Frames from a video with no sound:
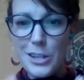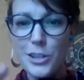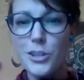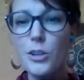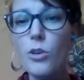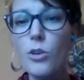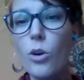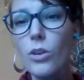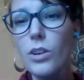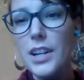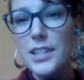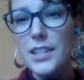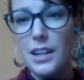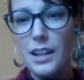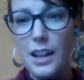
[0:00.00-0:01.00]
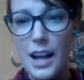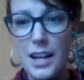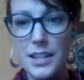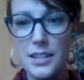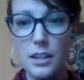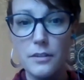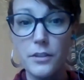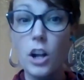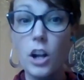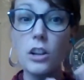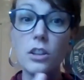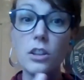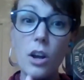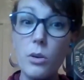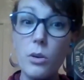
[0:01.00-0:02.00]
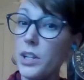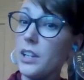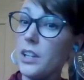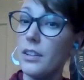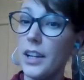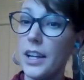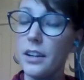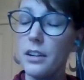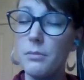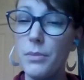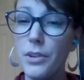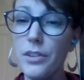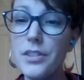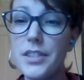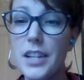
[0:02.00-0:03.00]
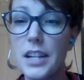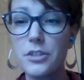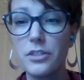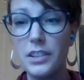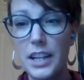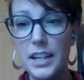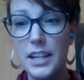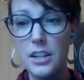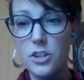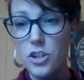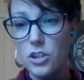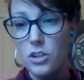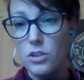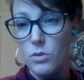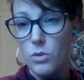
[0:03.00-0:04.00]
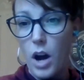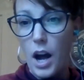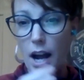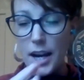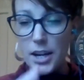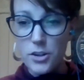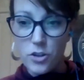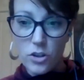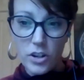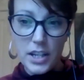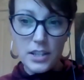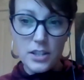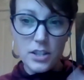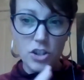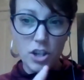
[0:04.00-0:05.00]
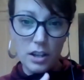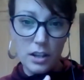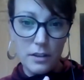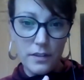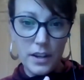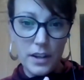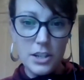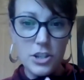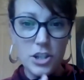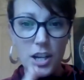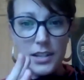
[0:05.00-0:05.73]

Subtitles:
So coral is a class of colonial animals that's related to hydroids, jellyfish,